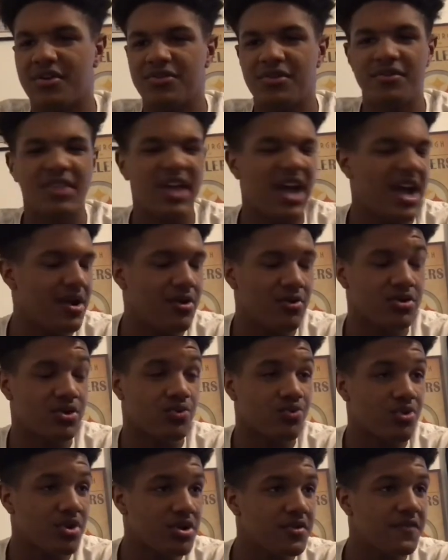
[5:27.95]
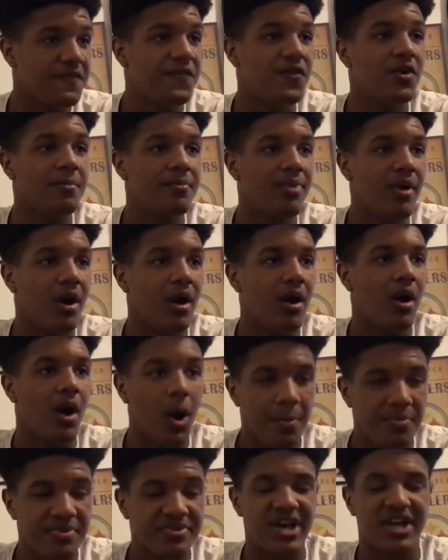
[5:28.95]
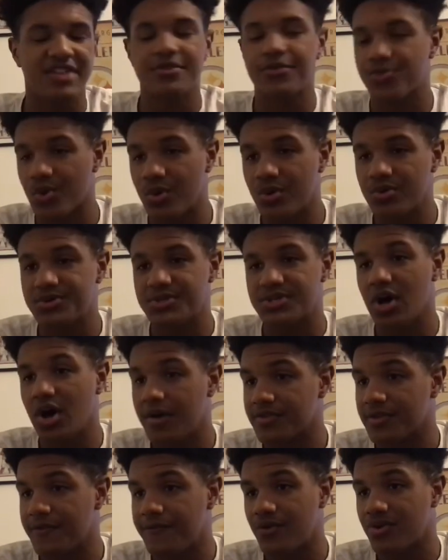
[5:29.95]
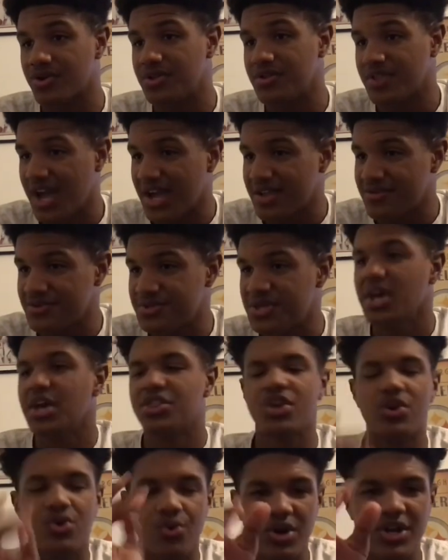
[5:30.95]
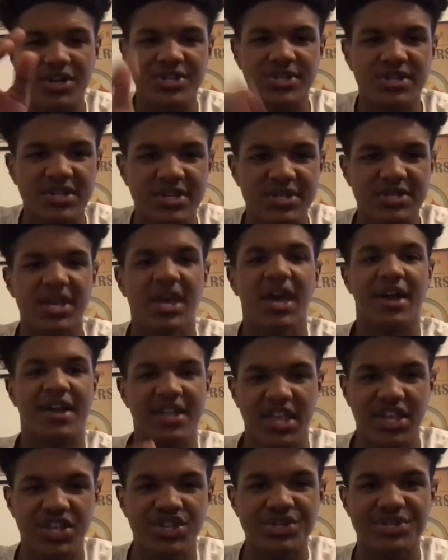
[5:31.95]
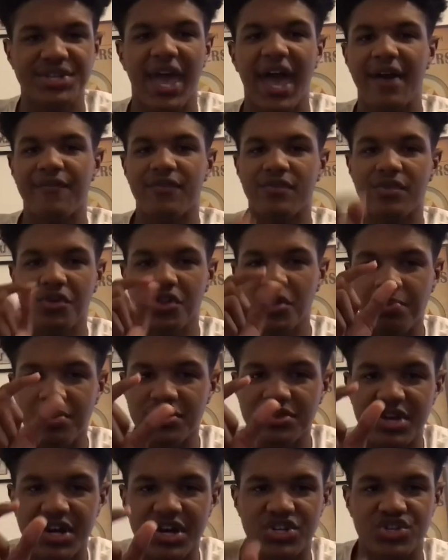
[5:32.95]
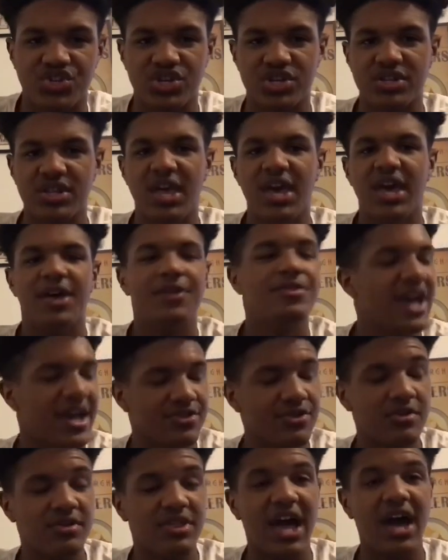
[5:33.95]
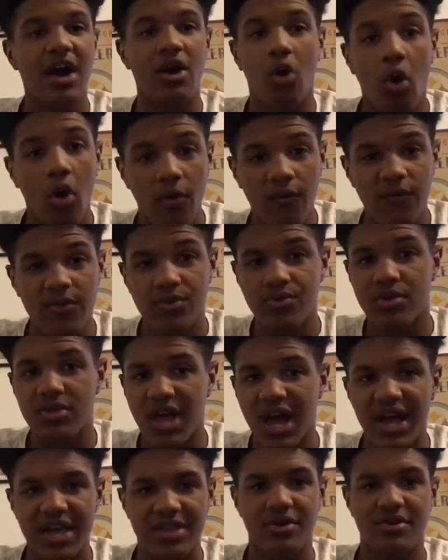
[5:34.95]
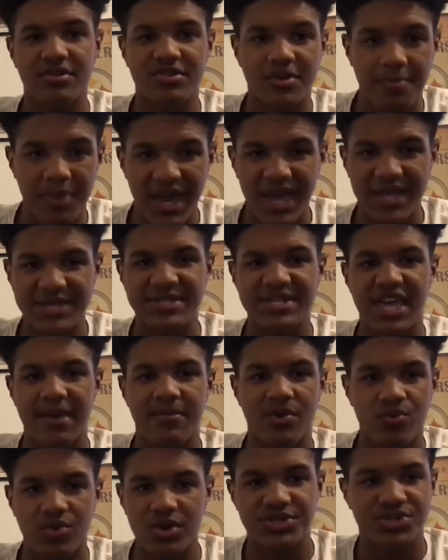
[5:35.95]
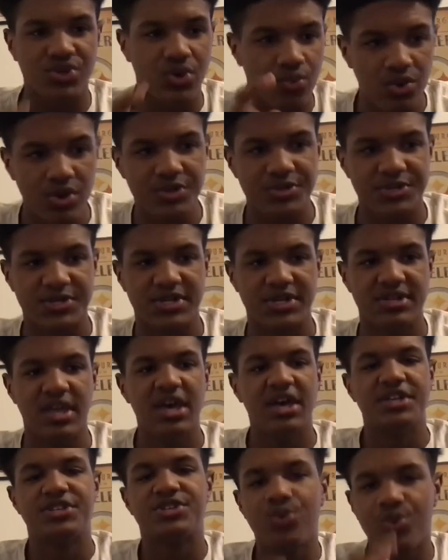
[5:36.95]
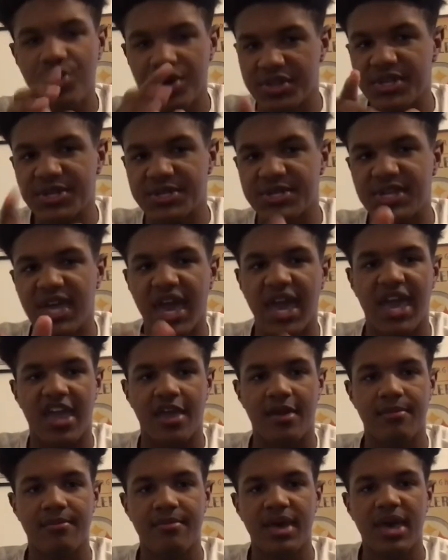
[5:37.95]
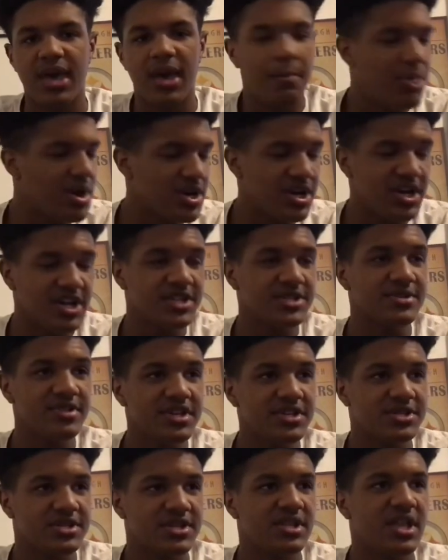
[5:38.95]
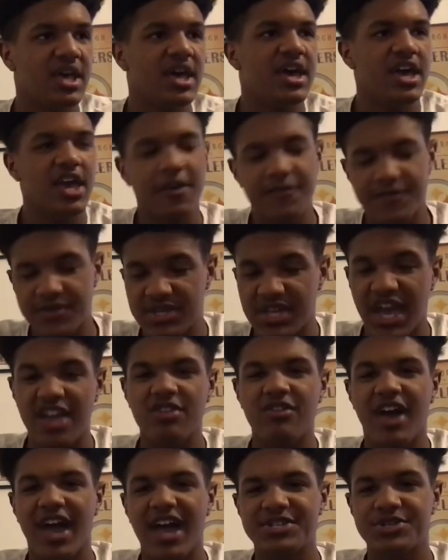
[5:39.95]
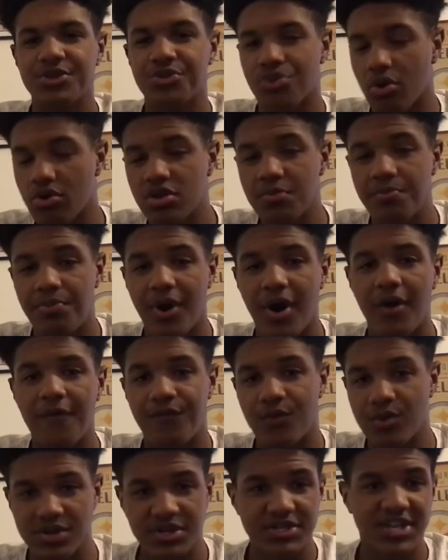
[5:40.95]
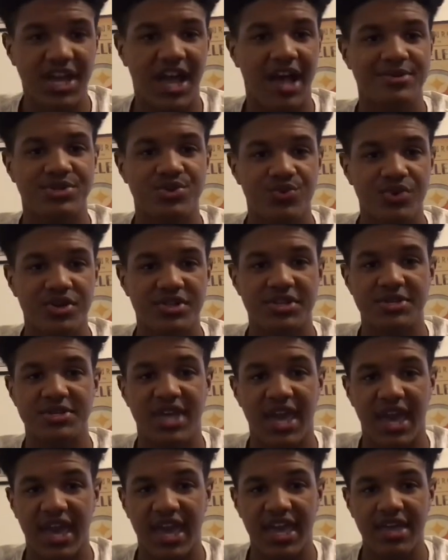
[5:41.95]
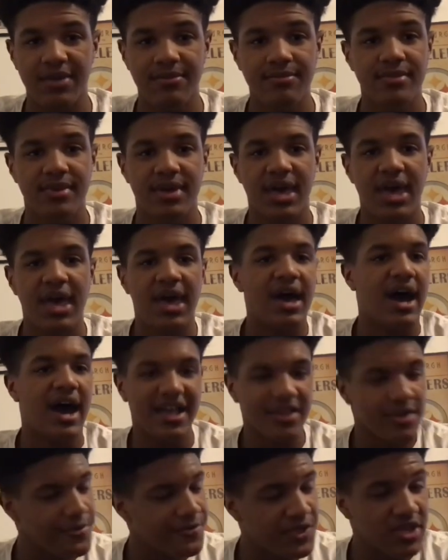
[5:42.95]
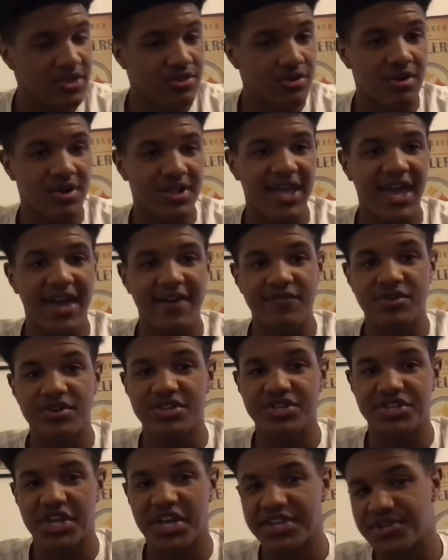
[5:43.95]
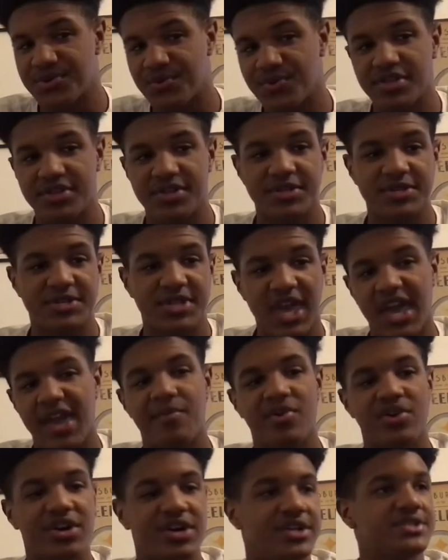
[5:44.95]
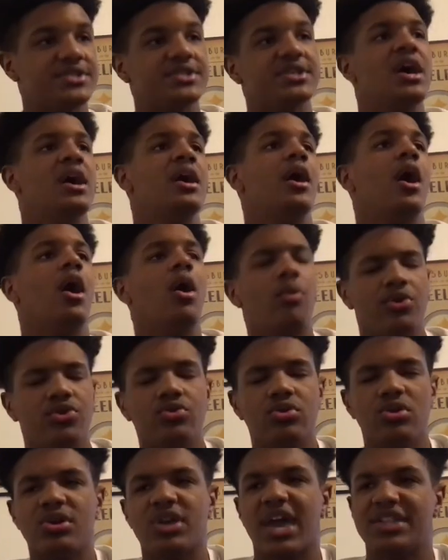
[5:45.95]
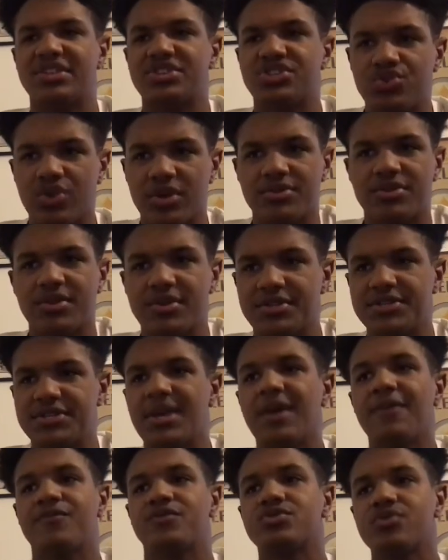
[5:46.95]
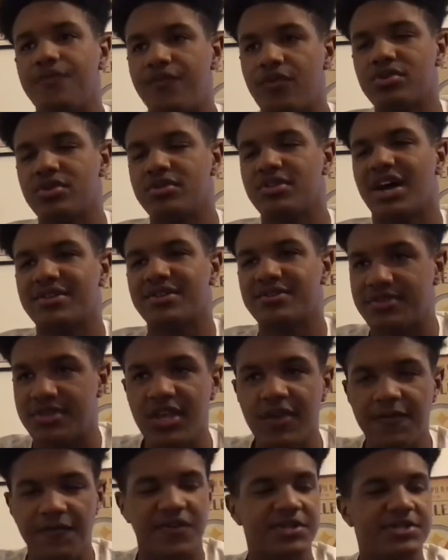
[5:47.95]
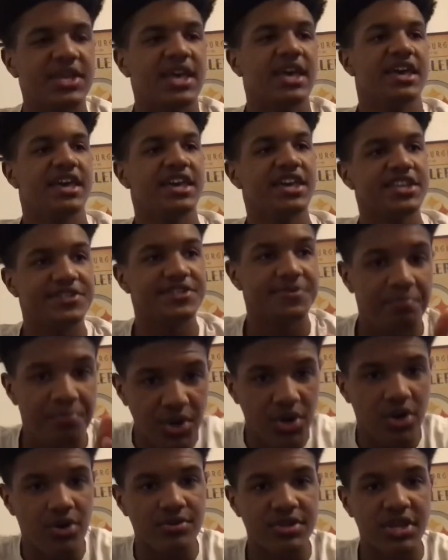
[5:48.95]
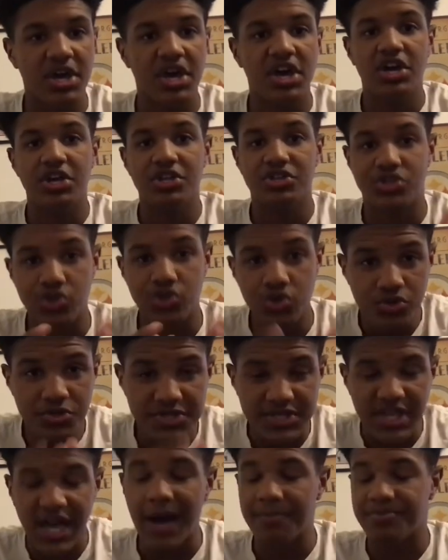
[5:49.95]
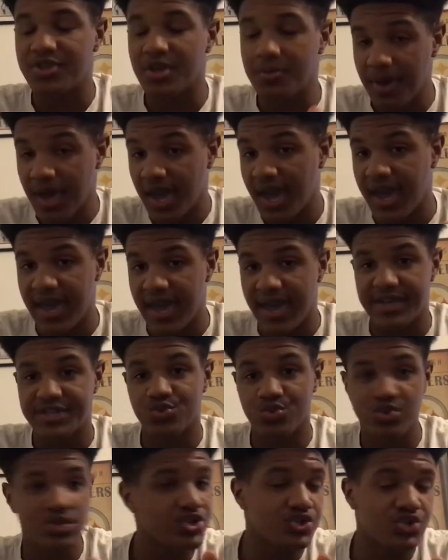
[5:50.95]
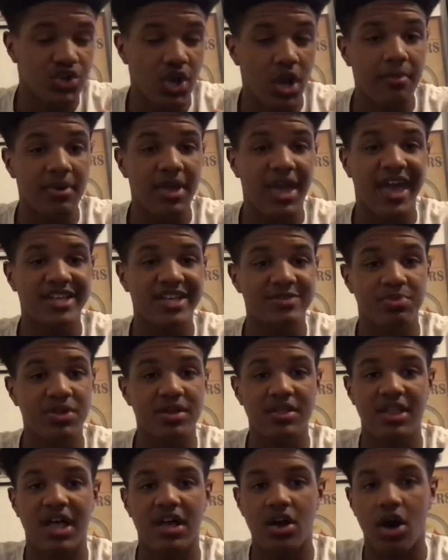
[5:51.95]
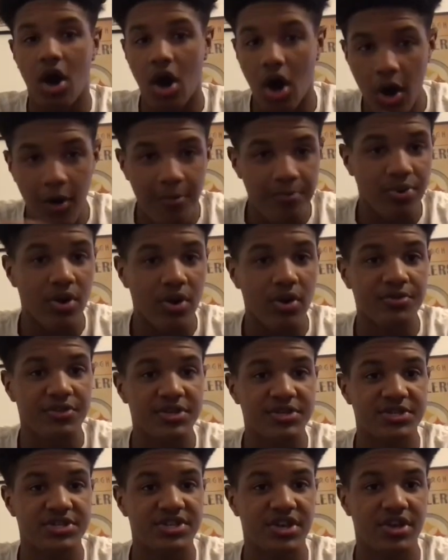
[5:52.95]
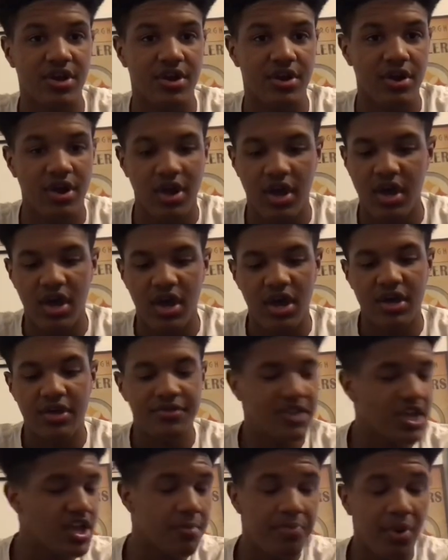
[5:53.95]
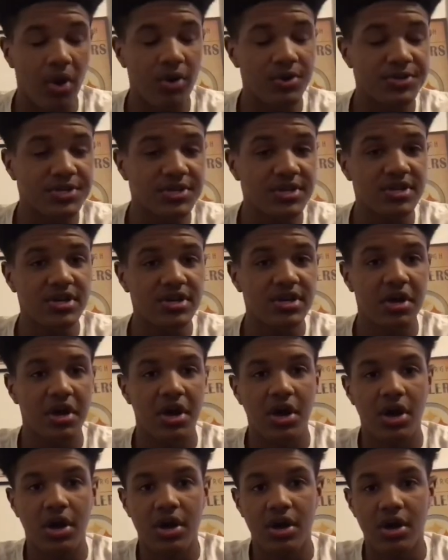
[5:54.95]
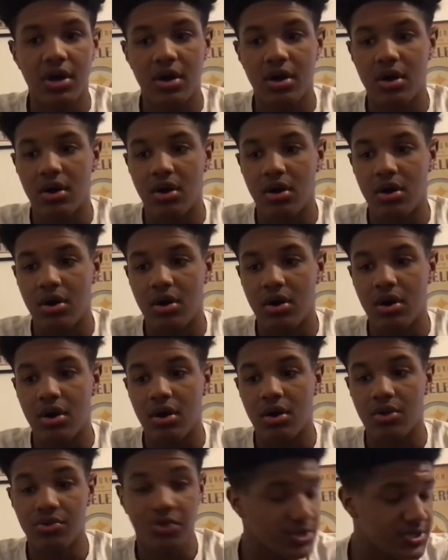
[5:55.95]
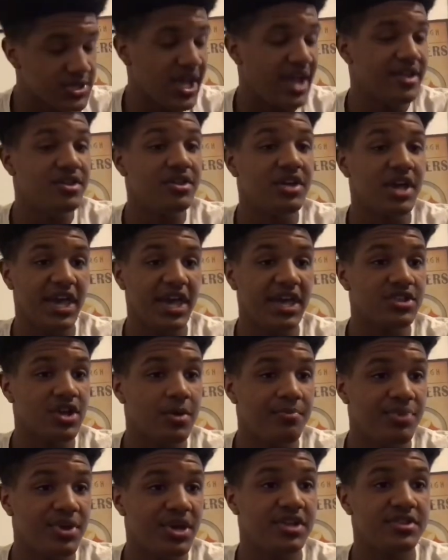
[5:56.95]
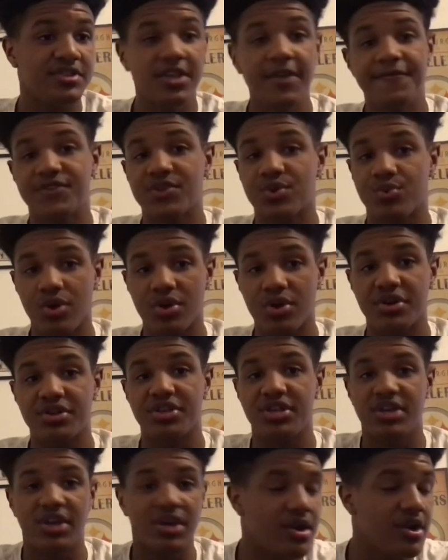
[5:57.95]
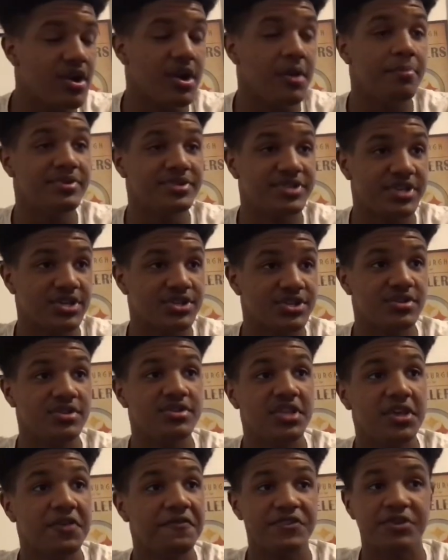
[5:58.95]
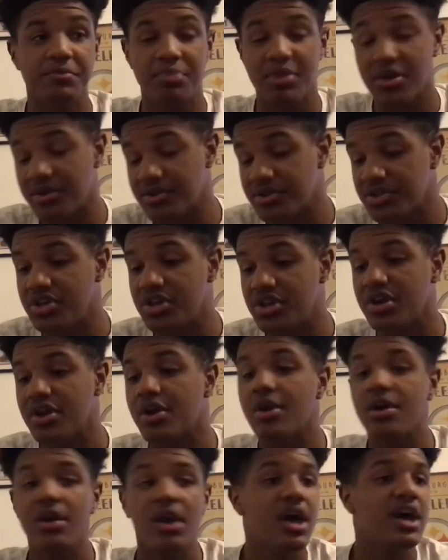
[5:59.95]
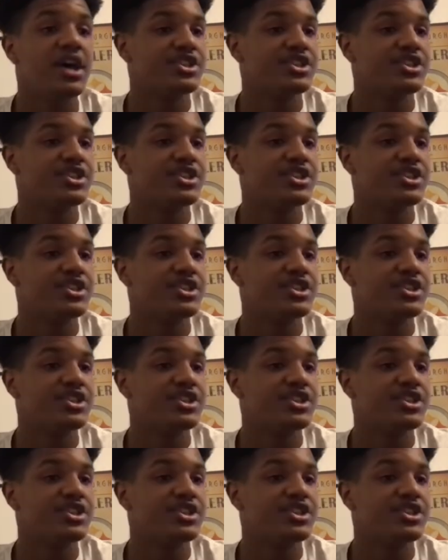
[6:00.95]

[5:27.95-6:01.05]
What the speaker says: They're not going to run the football up and down the throats of the 49ers. The question is, can they just have a little production that they're not overly reliant on the passing game and Russell Wilson to win this game? Because, listen, if Seattle has to throw the ball 40 times to win this game, I don't think they're going to have a good chance of winning this game. Because when you look at the strength of the San Francisco 49ers defense, it's built to stop the pass. Richard Sherman has played like an all-pro this year. Nick Bosa looks like he could end up being defensive rookie of the year and potentially defensive player of the year.